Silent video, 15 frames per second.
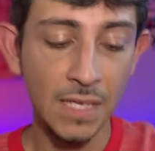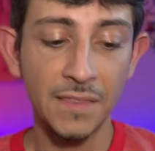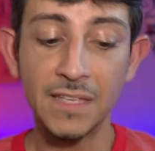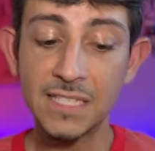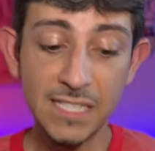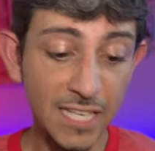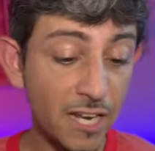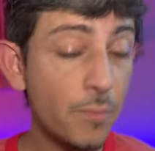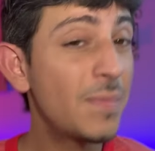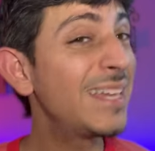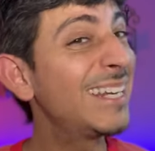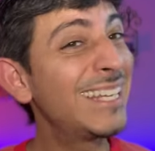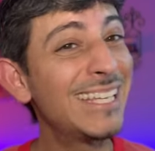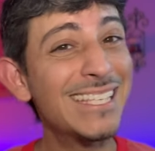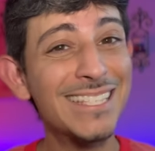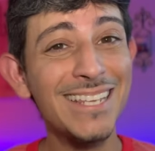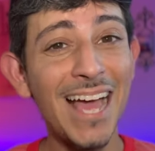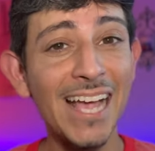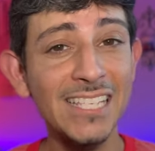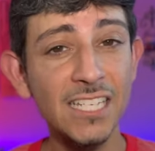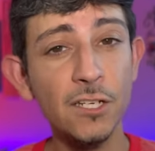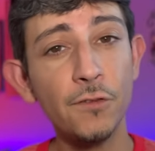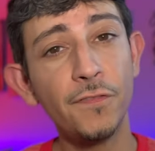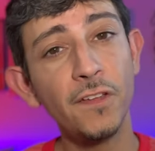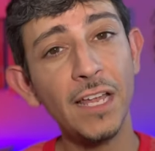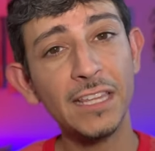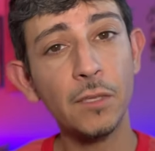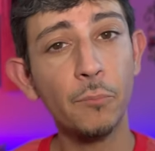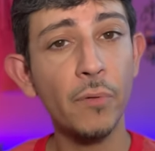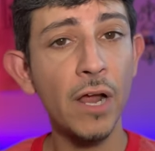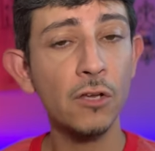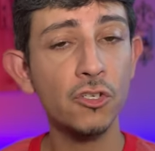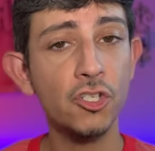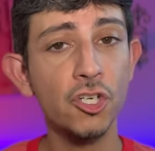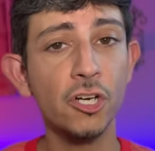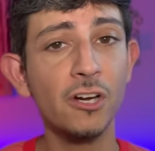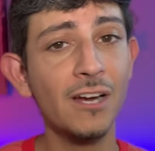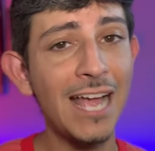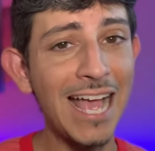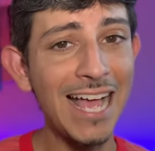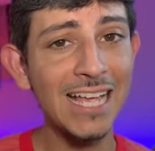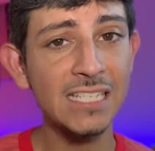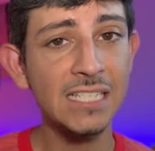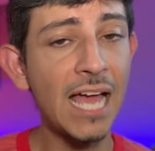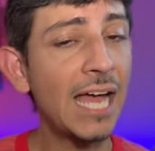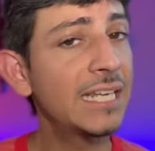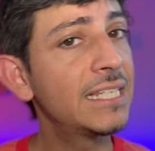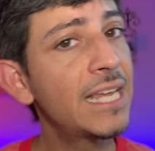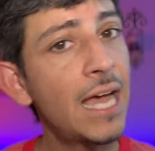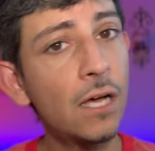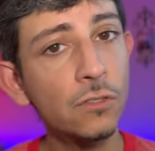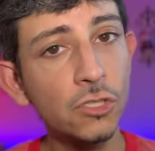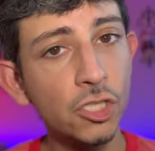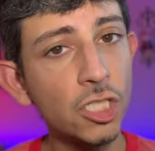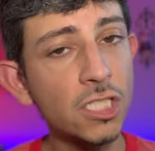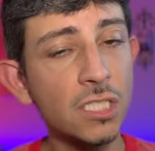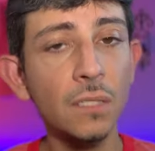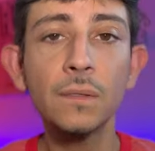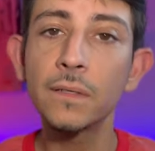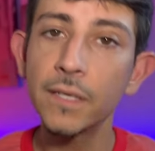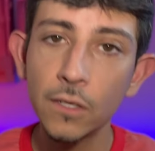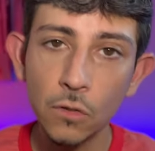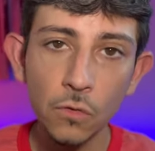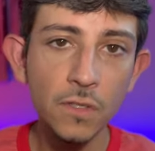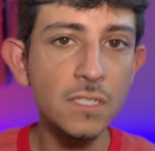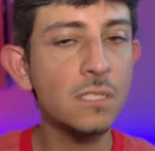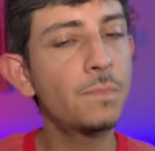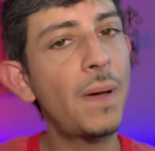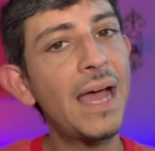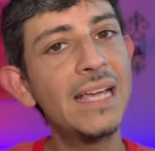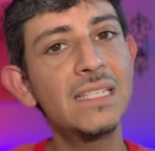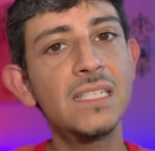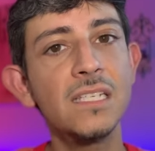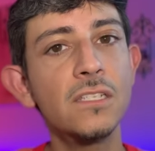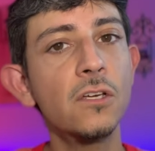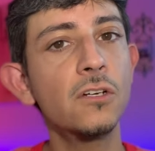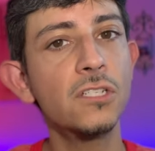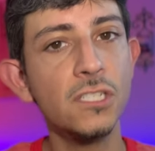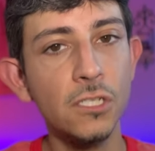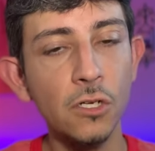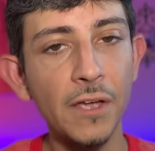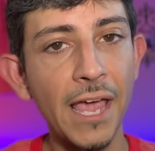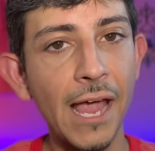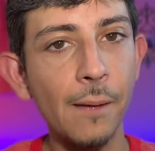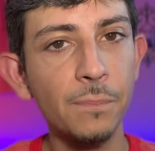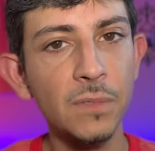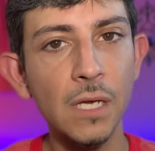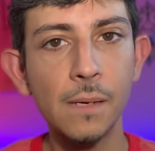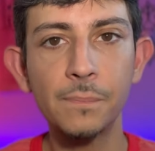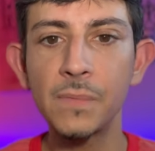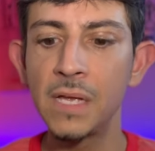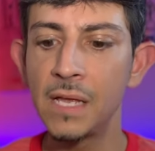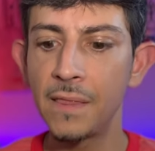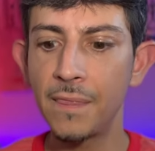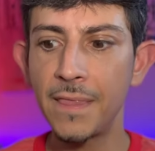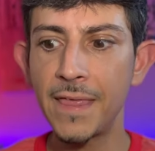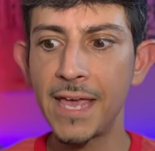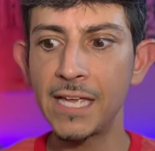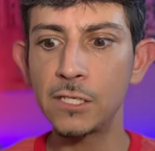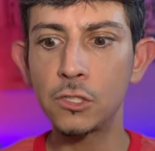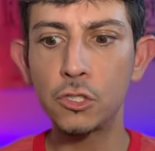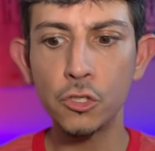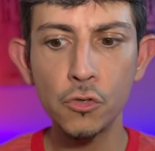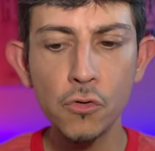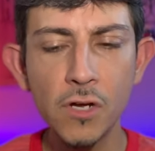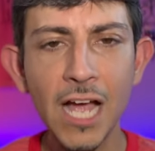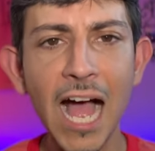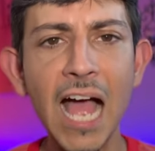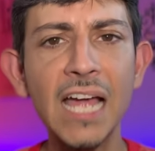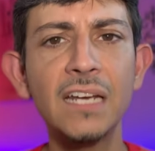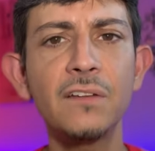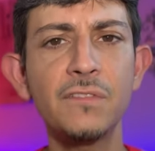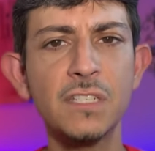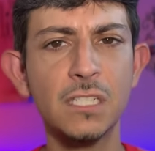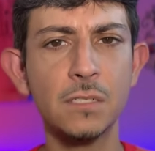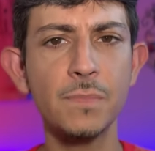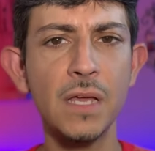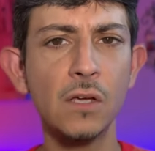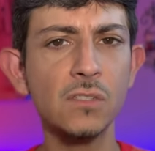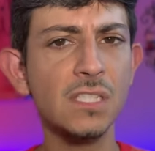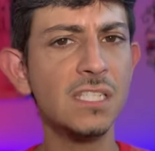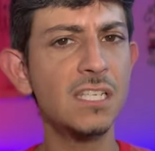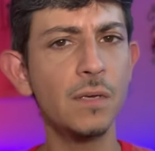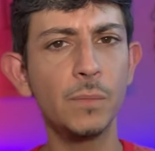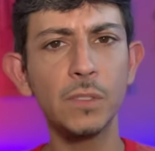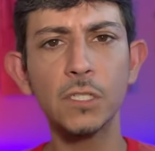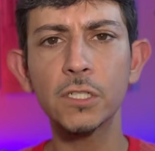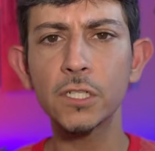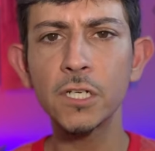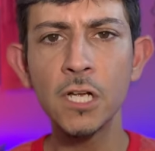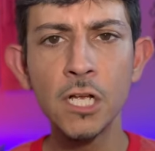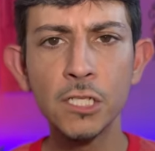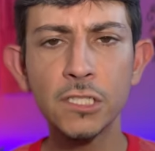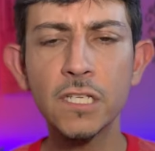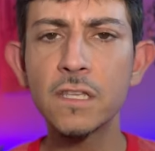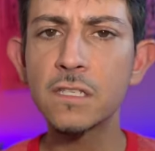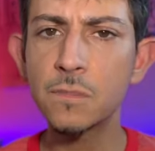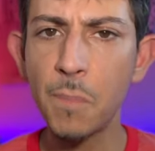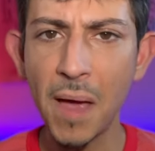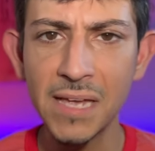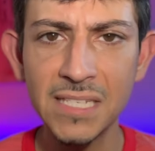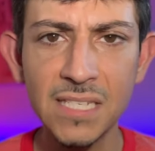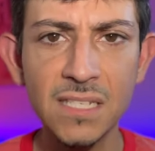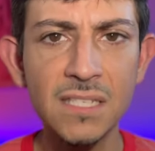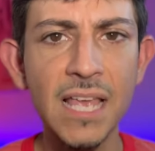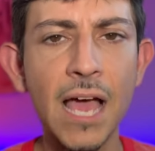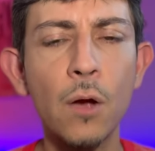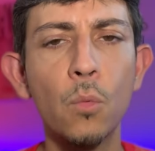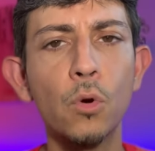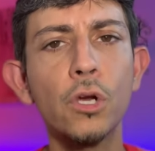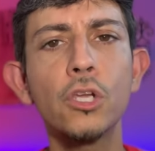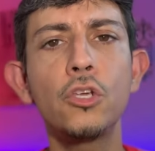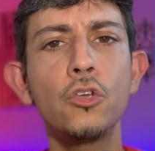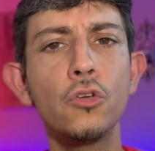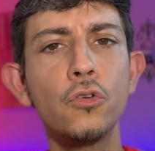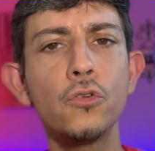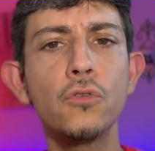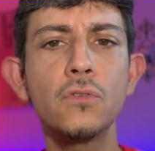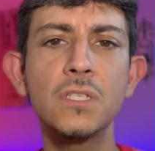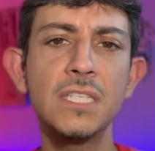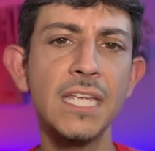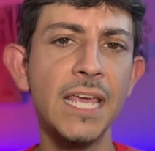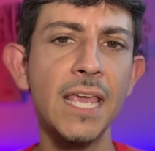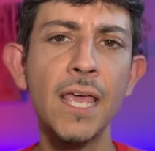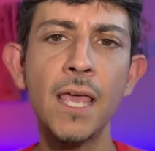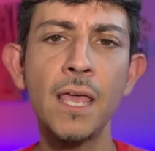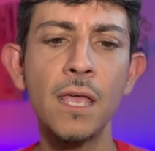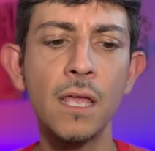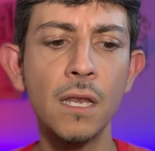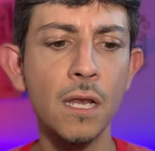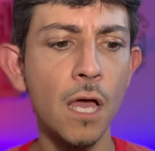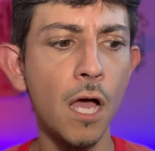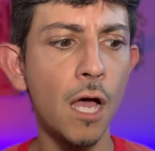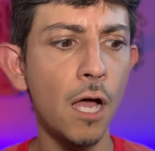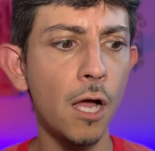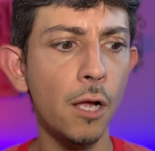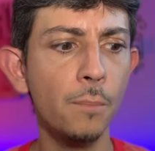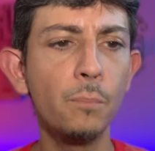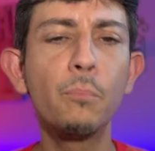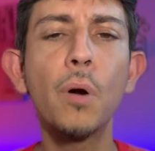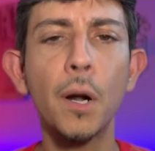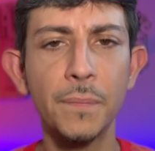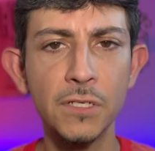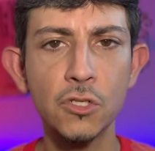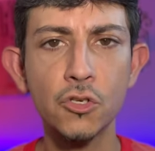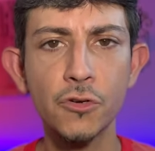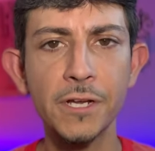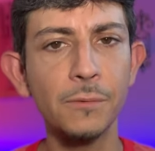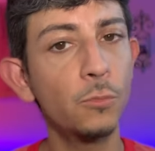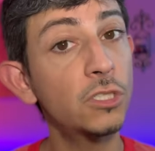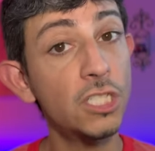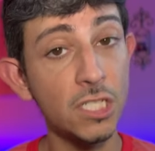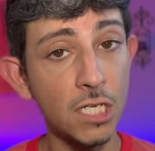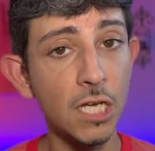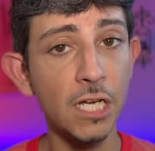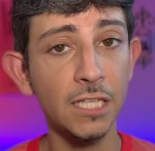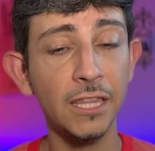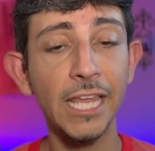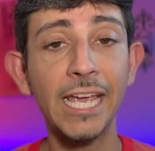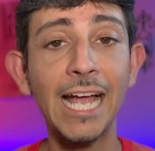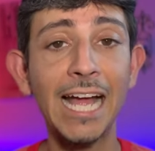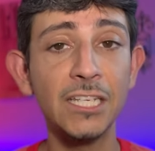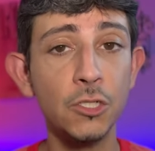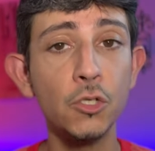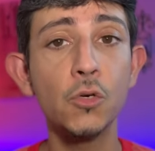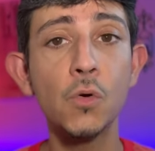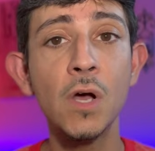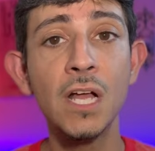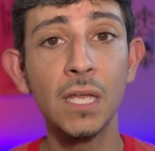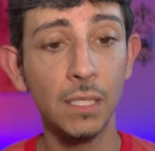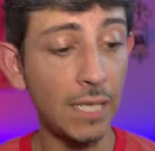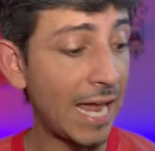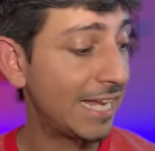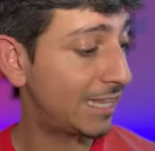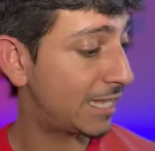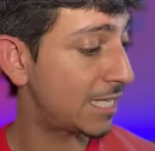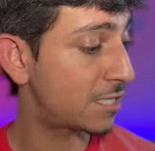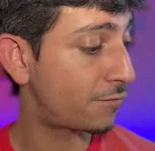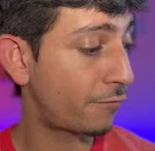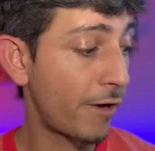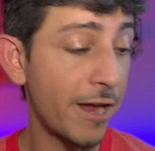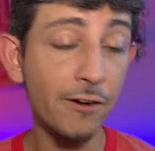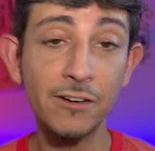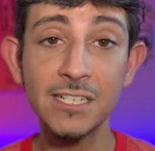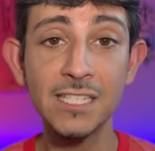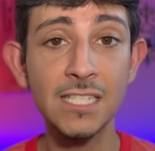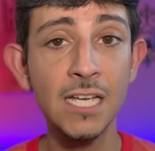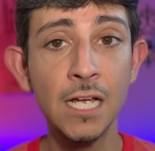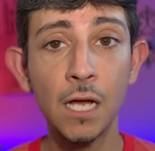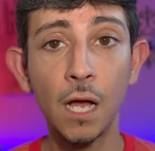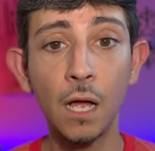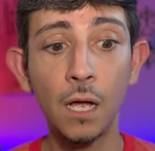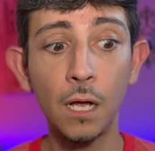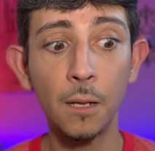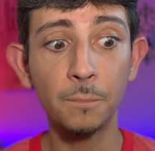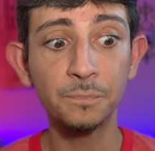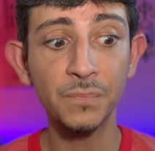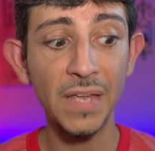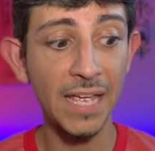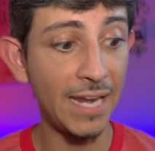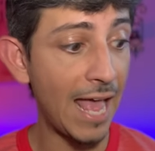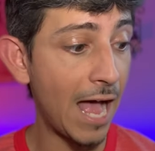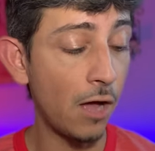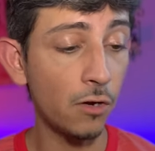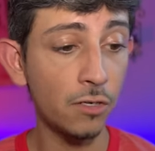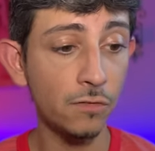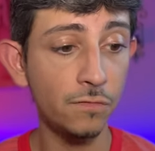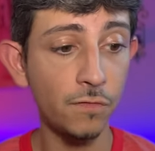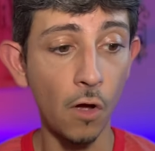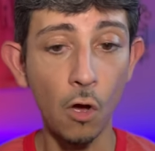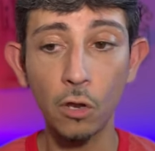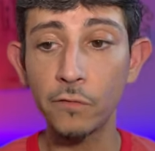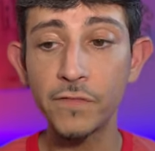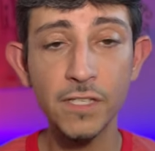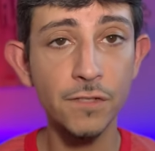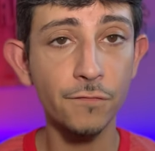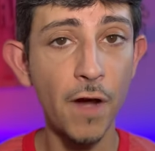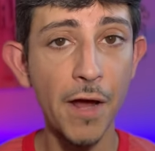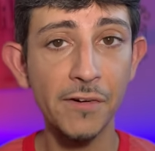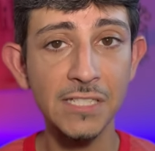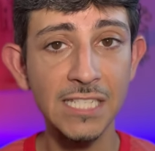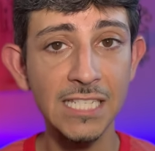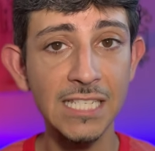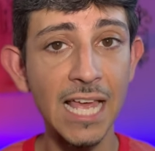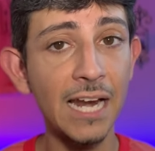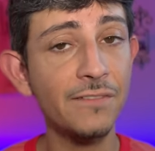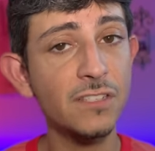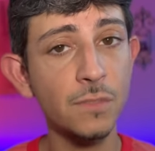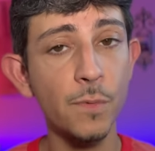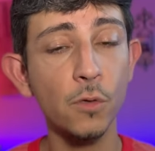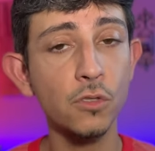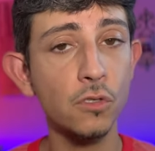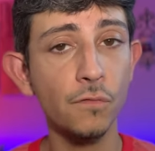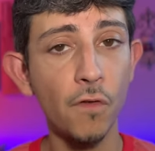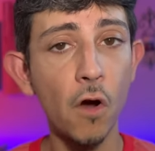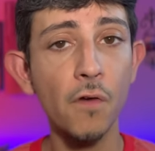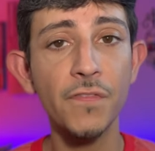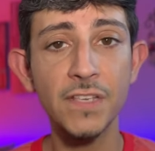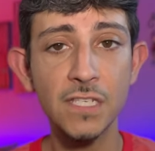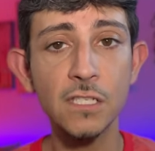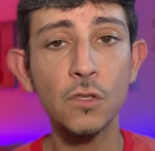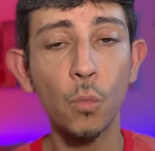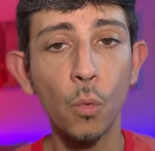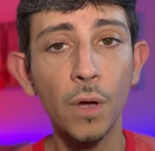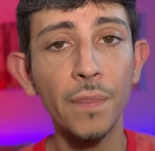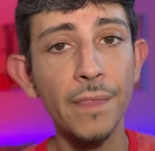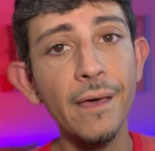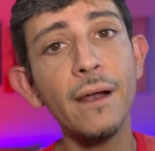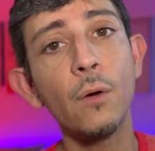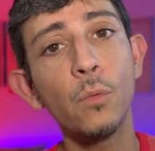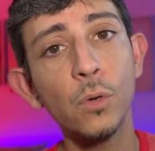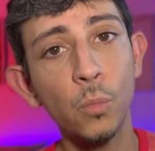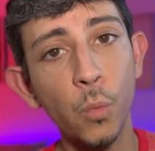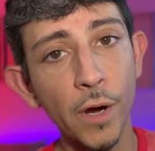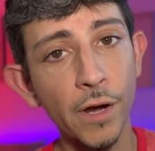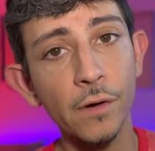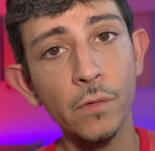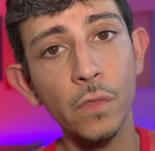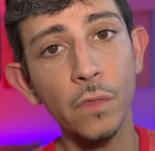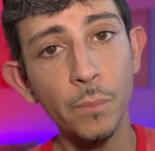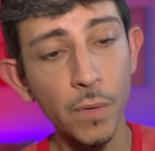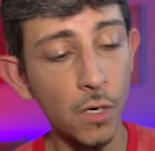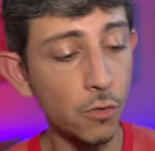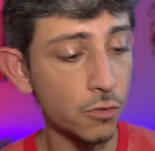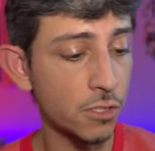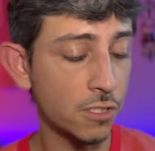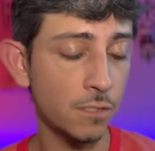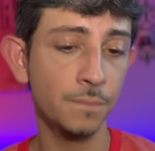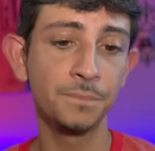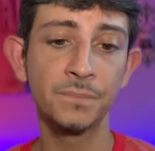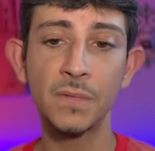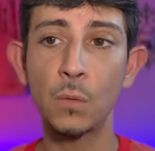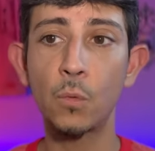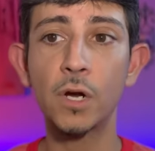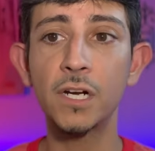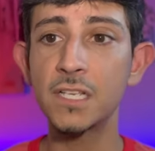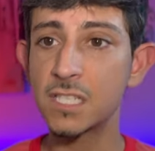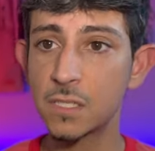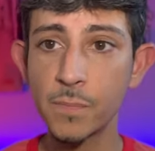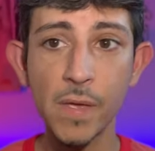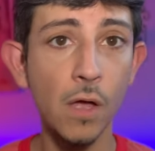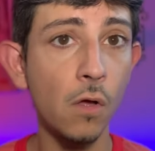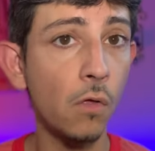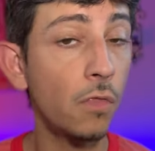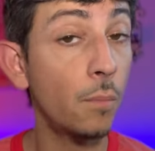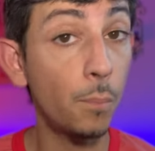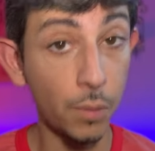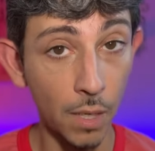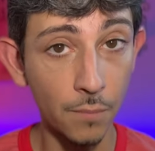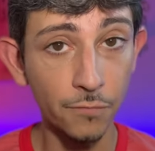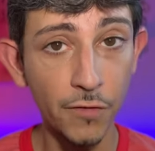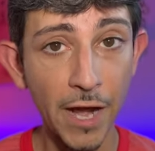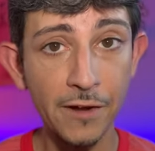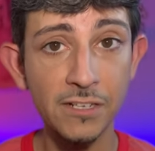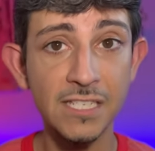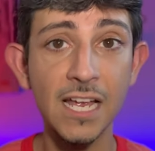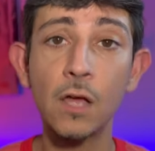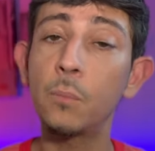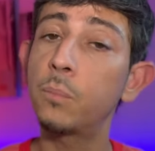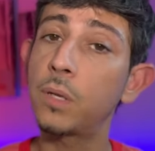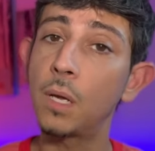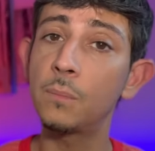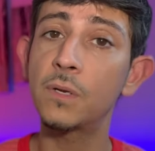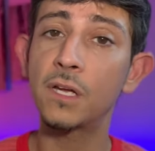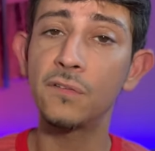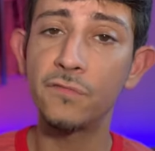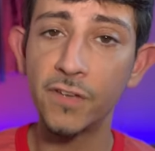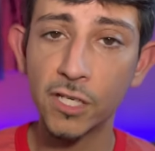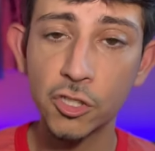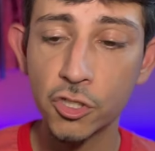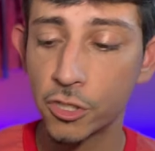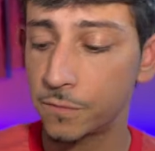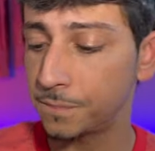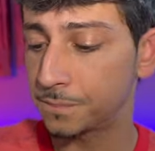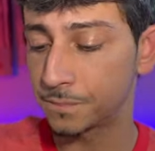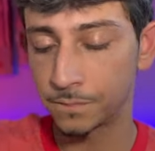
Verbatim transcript: The cinnamon is nice. I do feel like the brown sugar has died down just a little. The spices are still amped up. They do kind of smell similar to the spices that were used in uh, Bourbon Street, which is a good thing. I do like this fragrance. Um, and out of all of his fragrances that I've smelled so far, this is the one that I would wear the most. We're gonna smell the plum fragrance now, plum confiture.